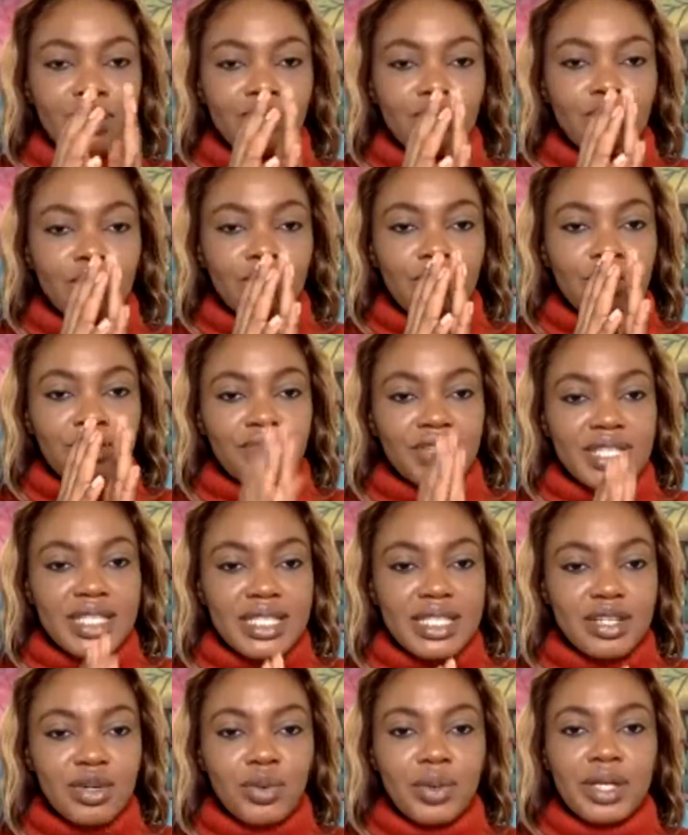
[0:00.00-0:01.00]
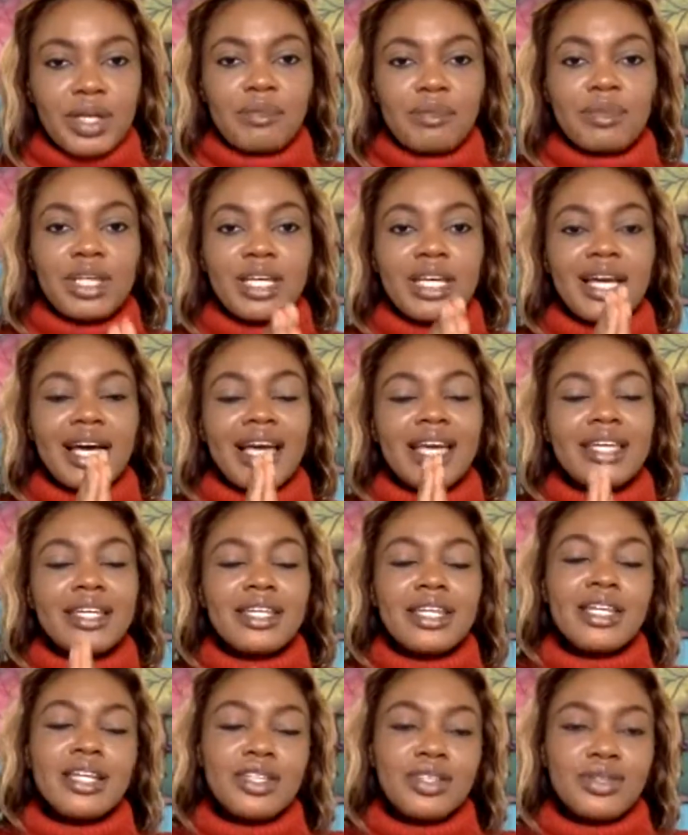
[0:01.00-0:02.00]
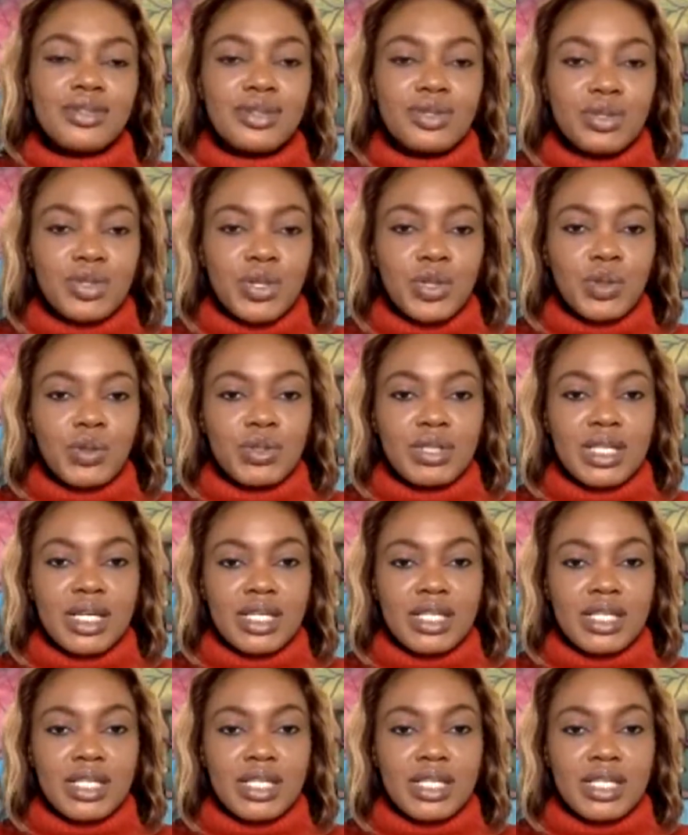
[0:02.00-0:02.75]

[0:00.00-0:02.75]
if you're still with me, I need you to know that